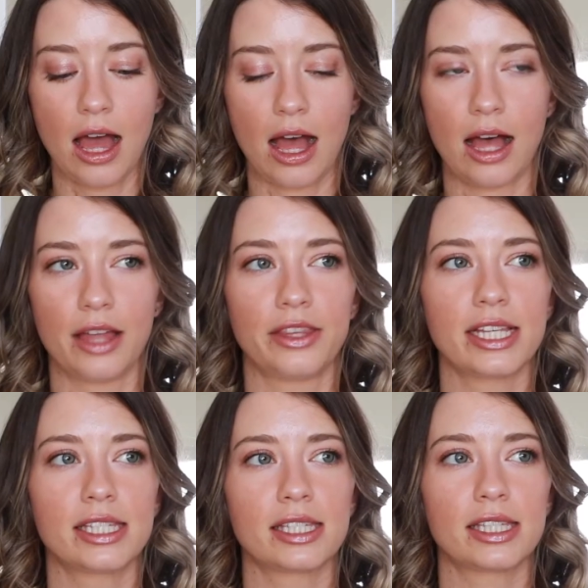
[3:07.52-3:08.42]

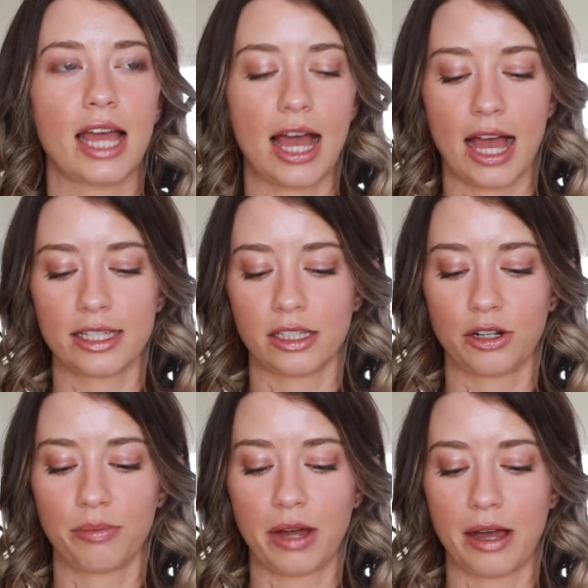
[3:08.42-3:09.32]
This has a
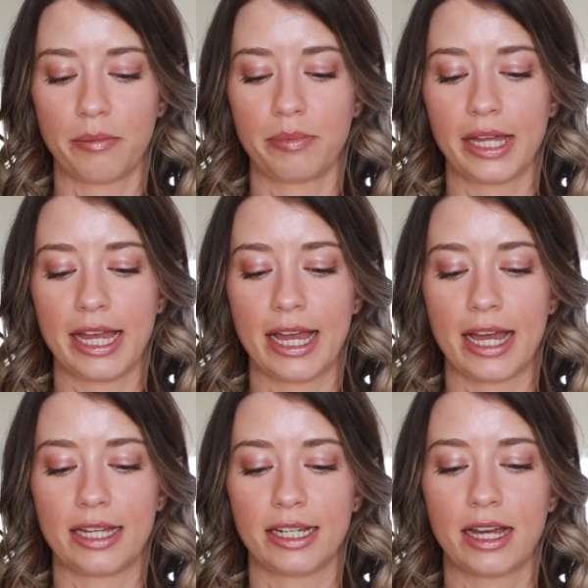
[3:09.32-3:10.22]
little pump
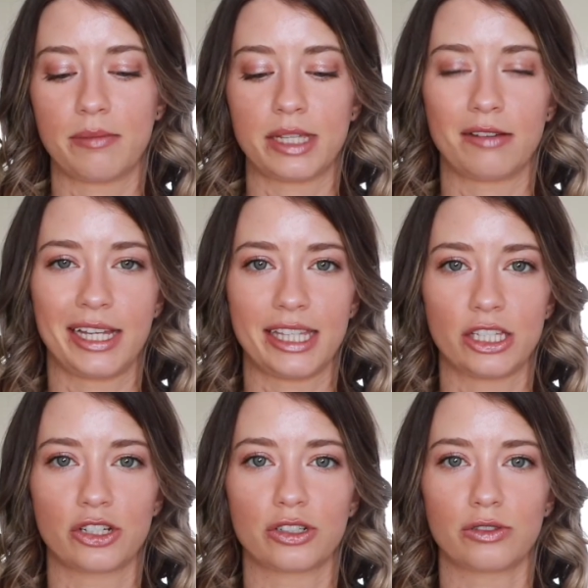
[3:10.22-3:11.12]
and it comes out in like
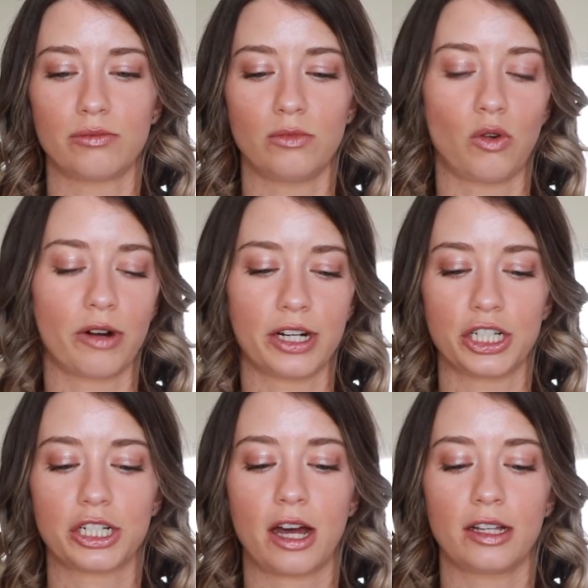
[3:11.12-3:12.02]
this
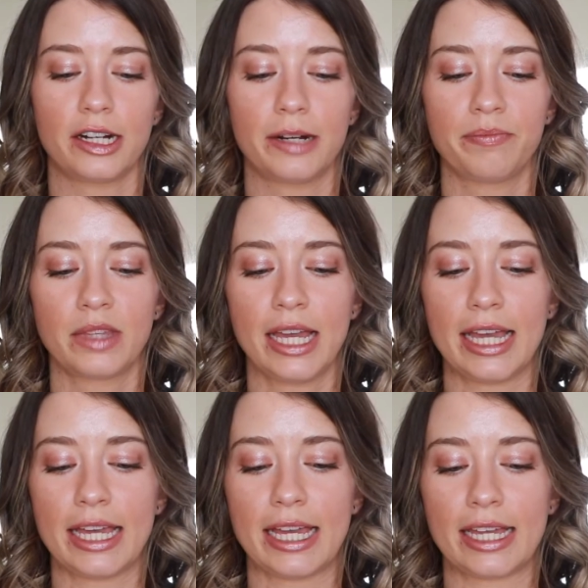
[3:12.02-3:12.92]
orange color.
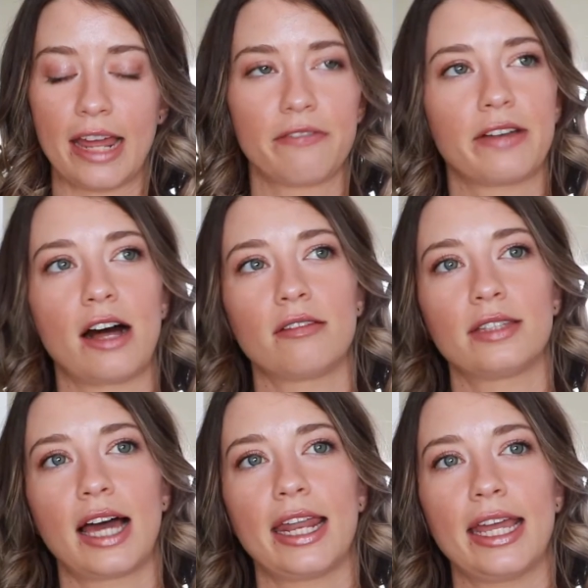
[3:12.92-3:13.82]
And I found
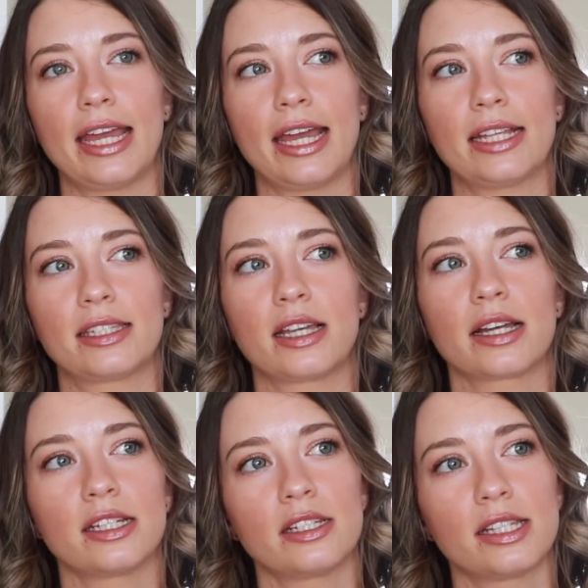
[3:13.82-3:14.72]
that it
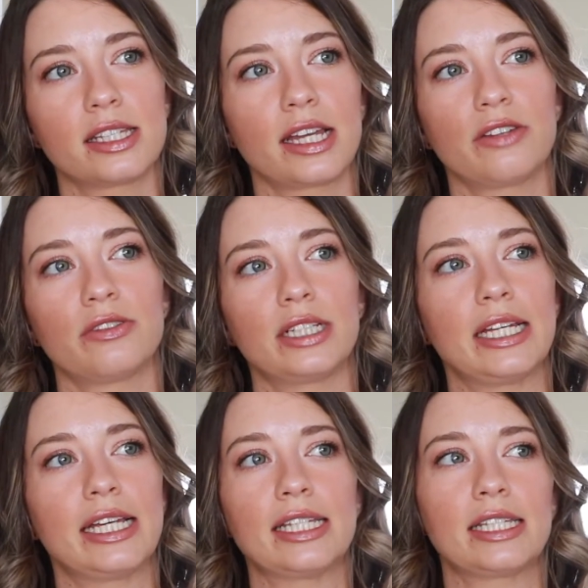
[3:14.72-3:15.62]
sunk into the skin really
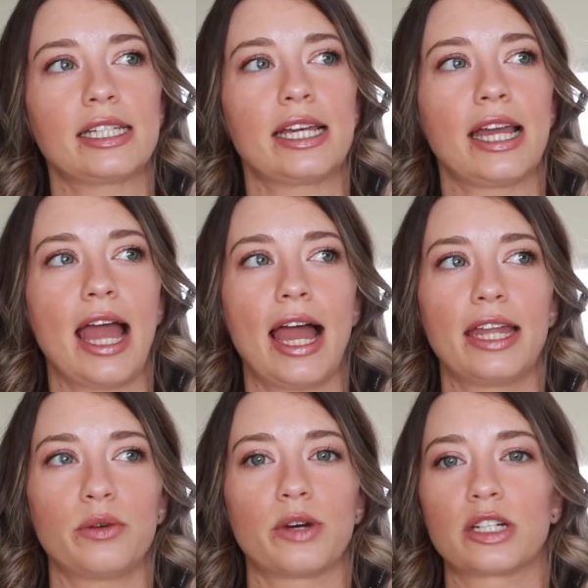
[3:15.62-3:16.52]
easily
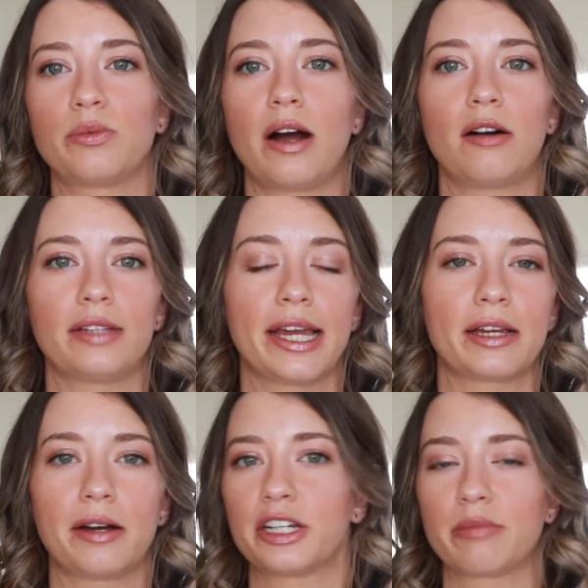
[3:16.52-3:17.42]
and it worked well
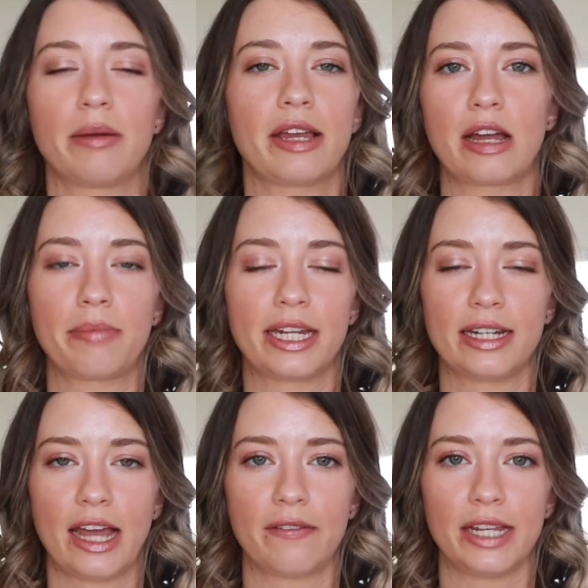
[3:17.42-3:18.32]
like under my makeup. I
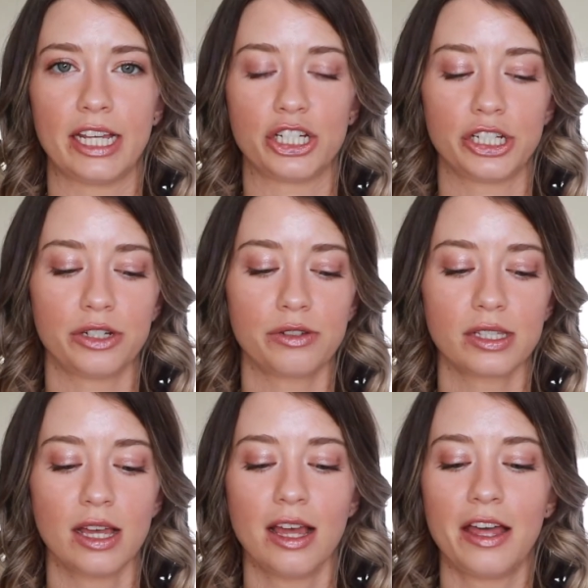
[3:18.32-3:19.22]
didn't have any
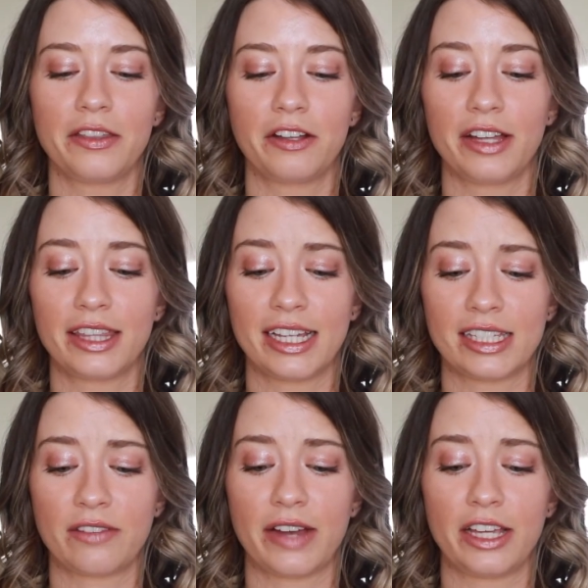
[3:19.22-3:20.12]
issues. The only thing
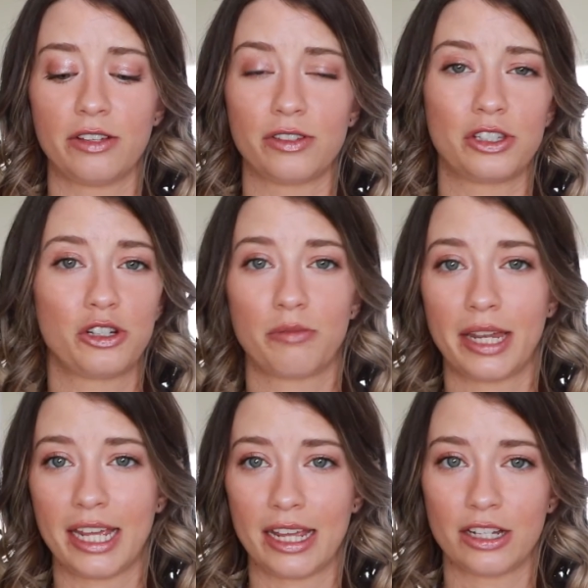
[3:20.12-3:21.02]
is if I used too
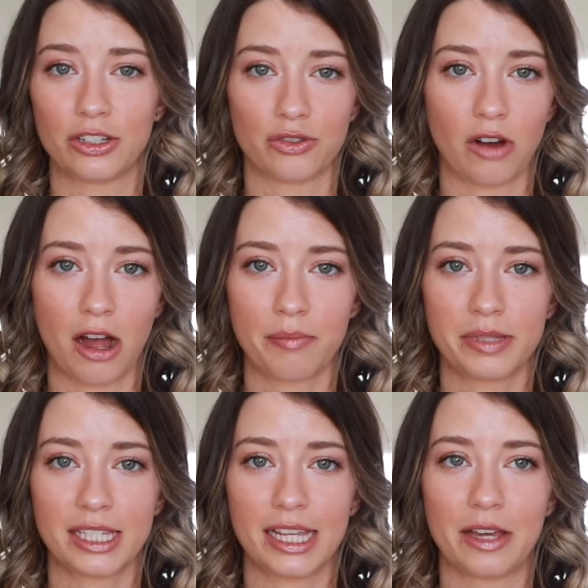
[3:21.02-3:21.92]
many
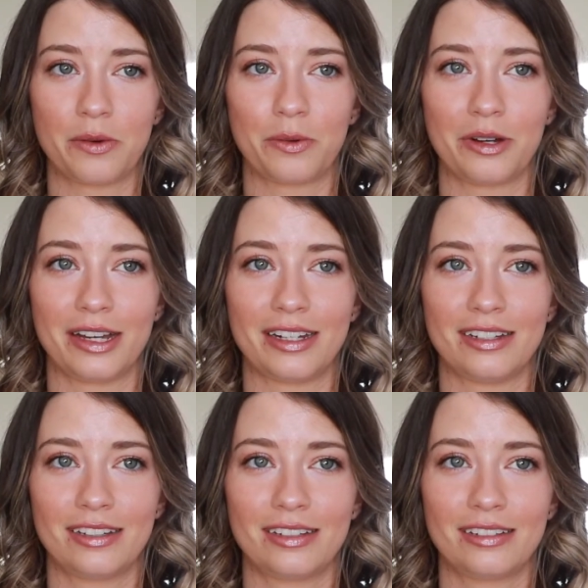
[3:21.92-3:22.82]
drops, it
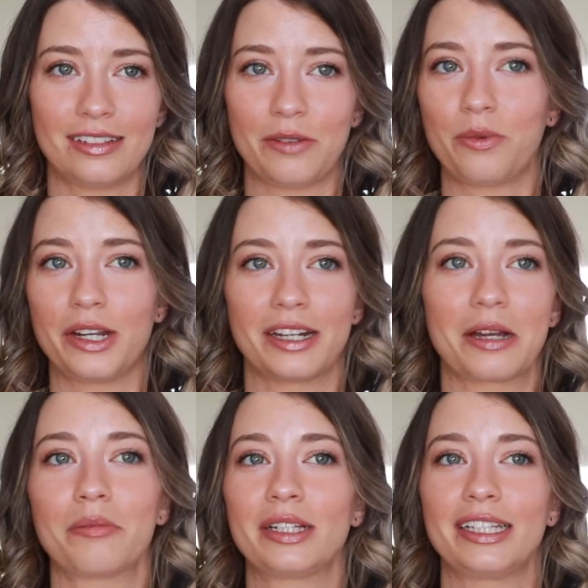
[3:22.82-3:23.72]
wouldn't
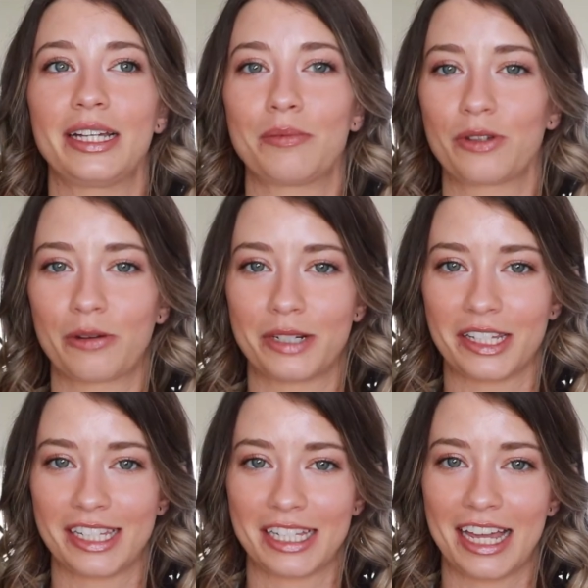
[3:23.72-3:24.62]
completely absorb into
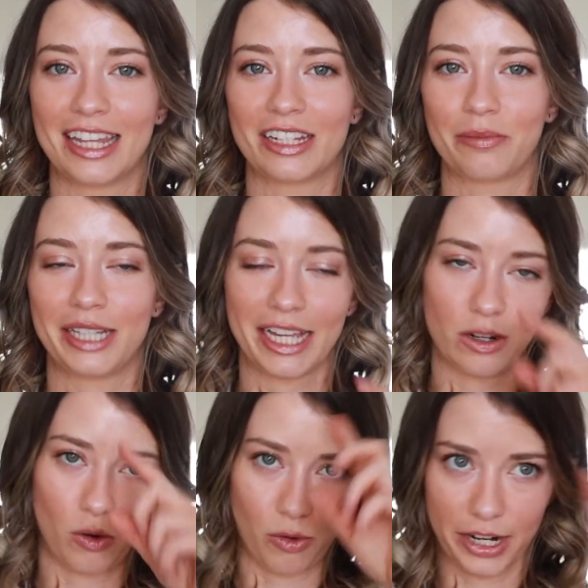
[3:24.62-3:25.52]
the skin and there'd be like
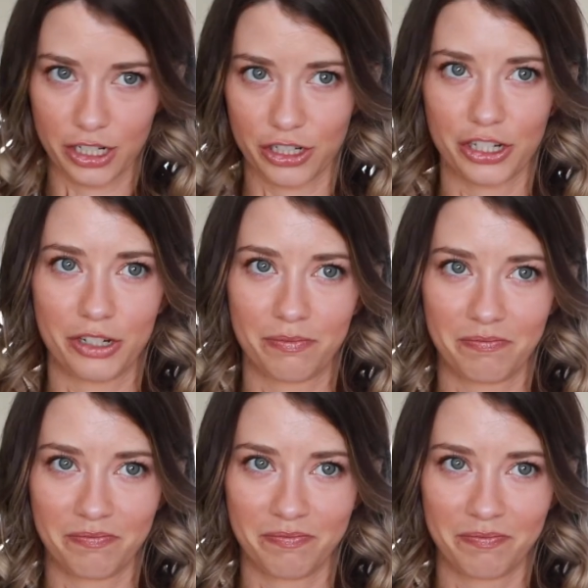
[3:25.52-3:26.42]
an orange
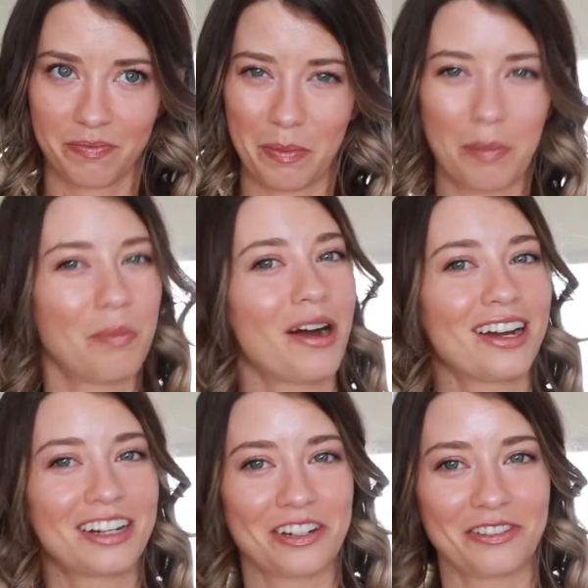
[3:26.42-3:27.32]

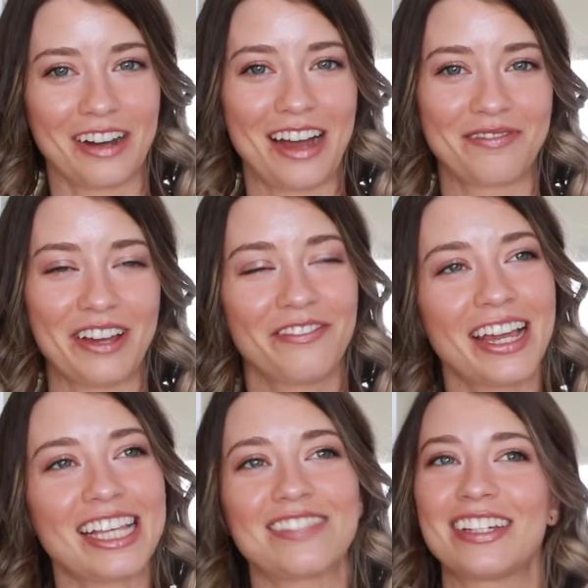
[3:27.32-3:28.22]
mark around my
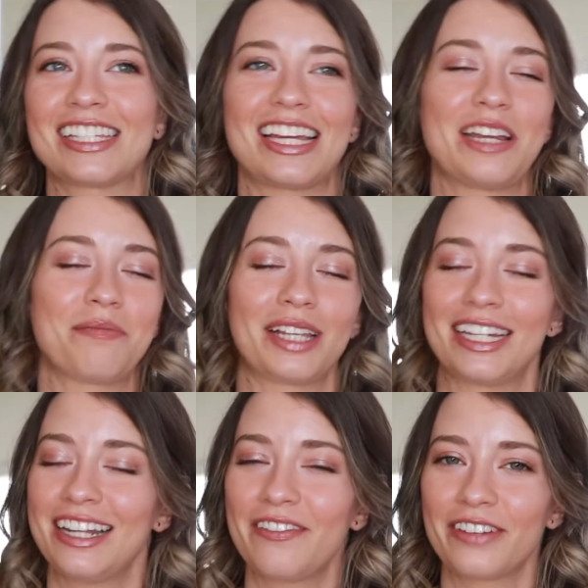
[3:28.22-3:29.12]
face because I didn't
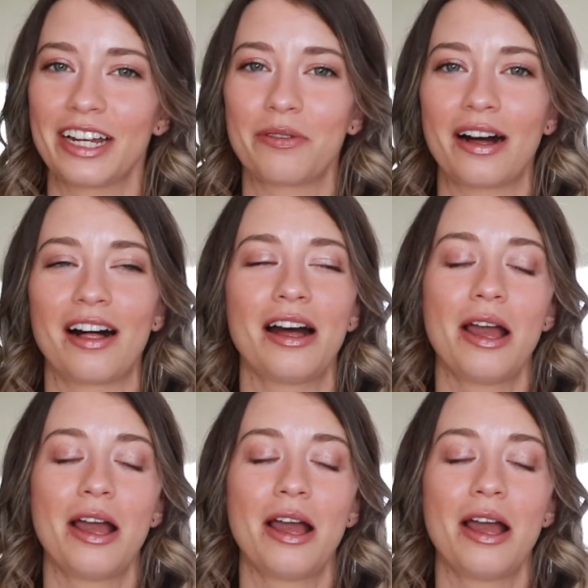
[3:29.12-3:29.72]
blend it in very well,